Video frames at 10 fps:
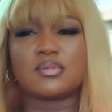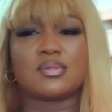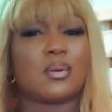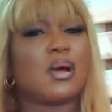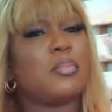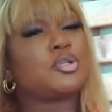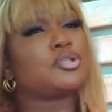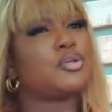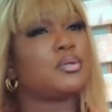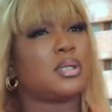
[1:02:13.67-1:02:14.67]
So how
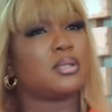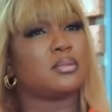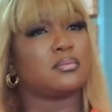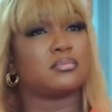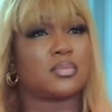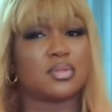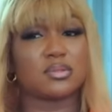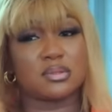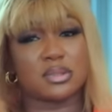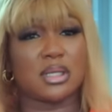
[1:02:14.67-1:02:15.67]
much do you need
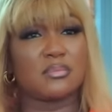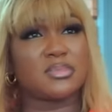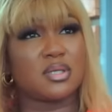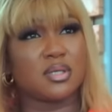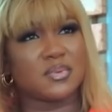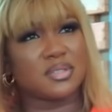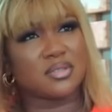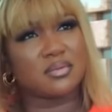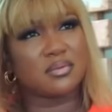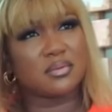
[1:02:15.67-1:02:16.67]
to take him to the hospital?